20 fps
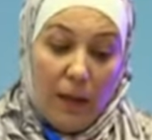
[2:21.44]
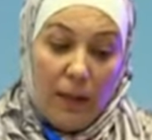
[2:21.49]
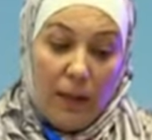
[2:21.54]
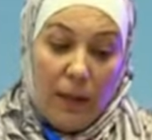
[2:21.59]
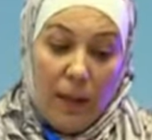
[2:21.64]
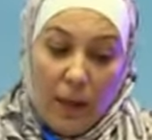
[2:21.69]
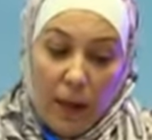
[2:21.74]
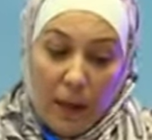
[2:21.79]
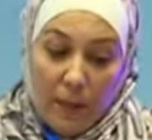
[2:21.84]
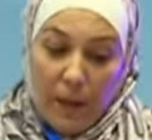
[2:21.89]

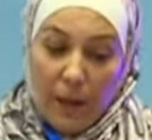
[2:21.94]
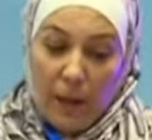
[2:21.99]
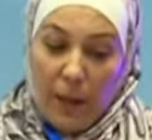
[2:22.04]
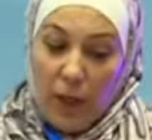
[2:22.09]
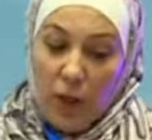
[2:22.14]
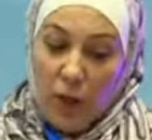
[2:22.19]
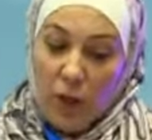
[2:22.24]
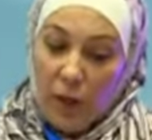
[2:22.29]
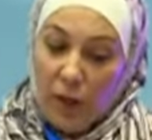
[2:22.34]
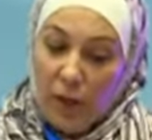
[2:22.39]
The
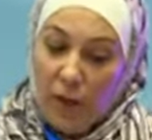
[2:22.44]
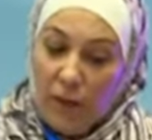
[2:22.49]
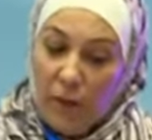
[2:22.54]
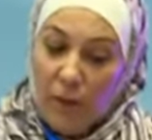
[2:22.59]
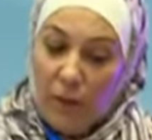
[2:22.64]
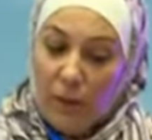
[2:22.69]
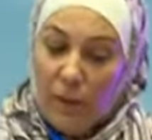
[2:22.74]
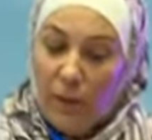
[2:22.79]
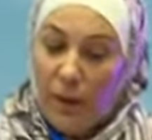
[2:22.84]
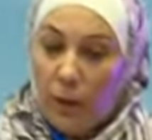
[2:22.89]
application
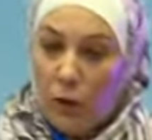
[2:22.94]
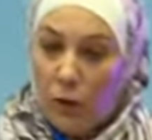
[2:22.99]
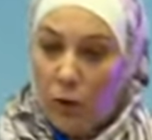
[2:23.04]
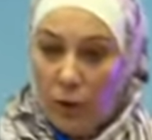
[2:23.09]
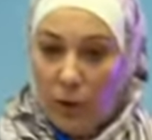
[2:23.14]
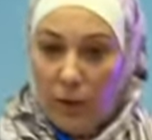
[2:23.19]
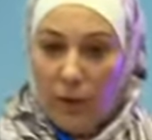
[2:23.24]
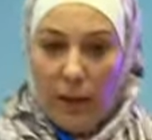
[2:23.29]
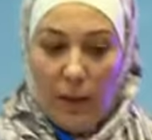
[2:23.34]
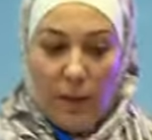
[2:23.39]
developed in
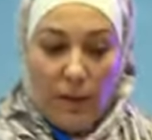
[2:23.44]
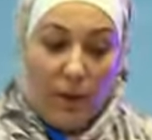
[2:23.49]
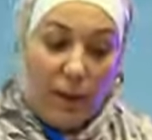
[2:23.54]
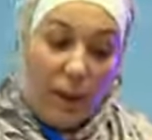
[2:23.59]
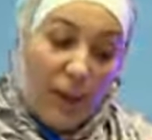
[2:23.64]
Jordan, the